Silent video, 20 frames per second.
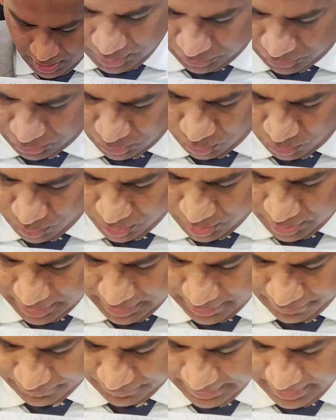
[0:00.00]
So
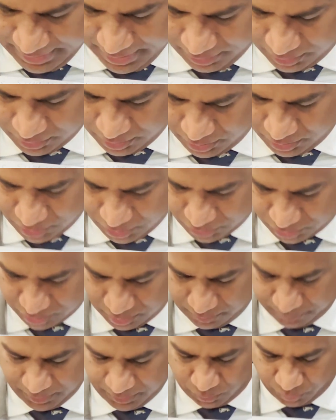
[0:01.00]
if the air
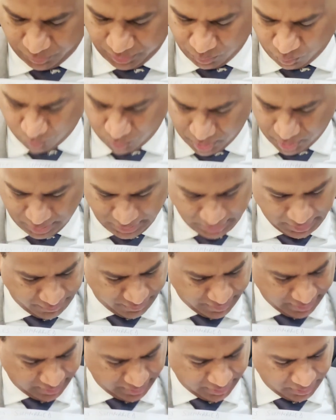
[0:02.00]
conduction between one
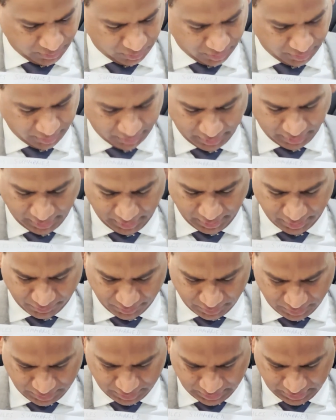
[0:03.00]
ear and the other
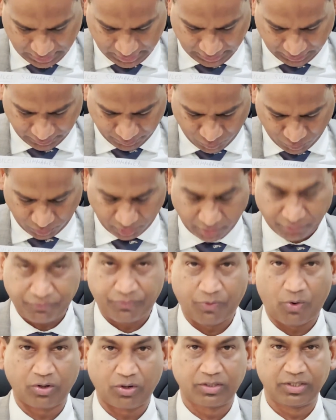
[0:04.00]
ear is more than
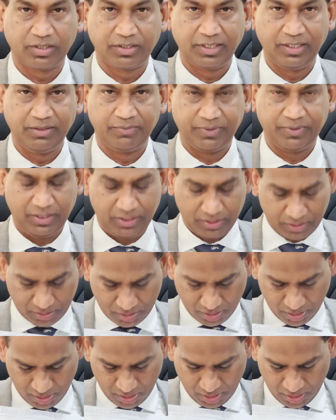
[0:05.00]
40 dB,
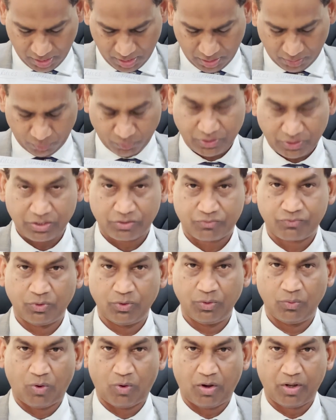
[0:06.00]
which is
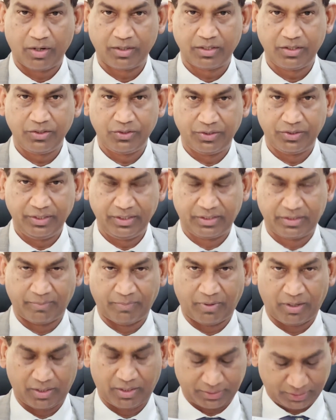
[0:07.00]
rule 1, you need to
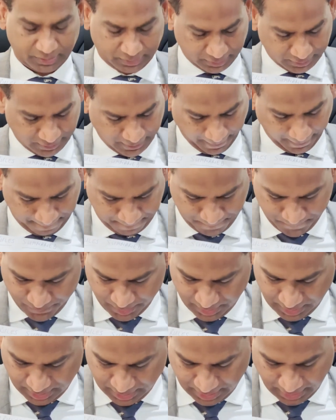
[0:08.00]
mask.
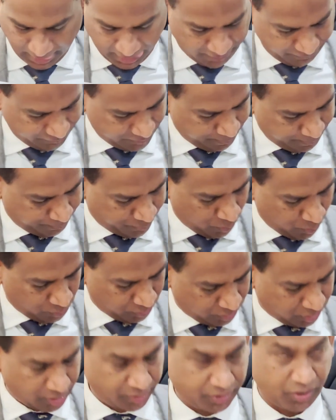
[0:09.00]
If the
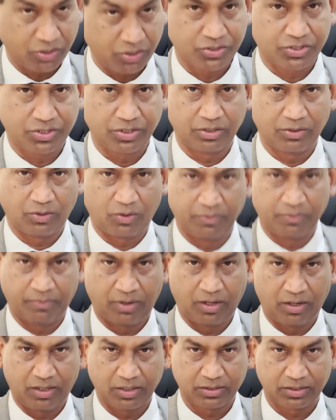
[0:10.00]
bone conduction or
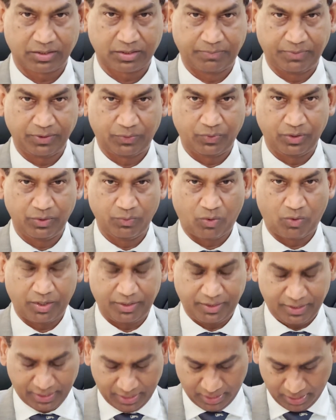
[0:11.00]
mask between
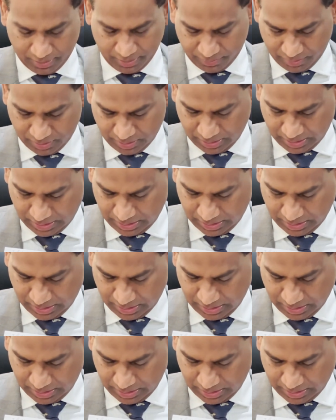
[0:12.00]
one ear